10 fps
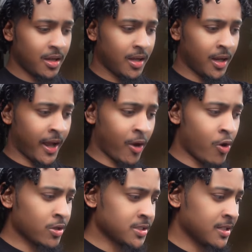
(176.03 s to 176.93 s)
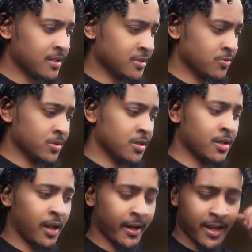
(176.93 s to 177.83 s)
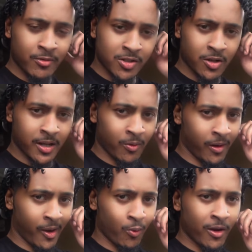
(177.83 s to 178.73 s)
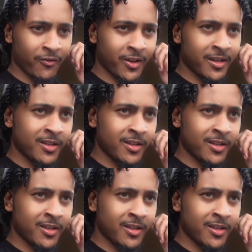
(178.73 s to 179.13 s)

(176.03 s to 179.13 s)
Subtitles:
and like all the cylinders was good. Like they was all at like 150,